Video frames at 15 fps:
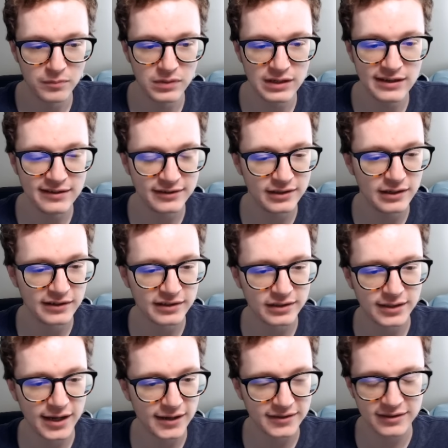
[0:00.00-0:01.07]
easiest
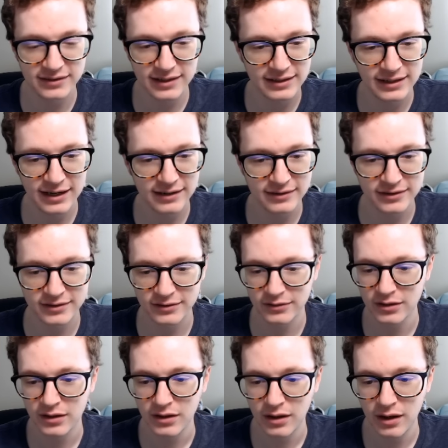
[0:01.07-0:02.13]
guesses, I guess.
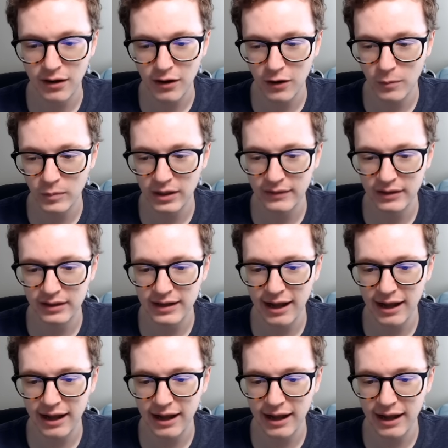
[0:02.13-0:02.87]
And then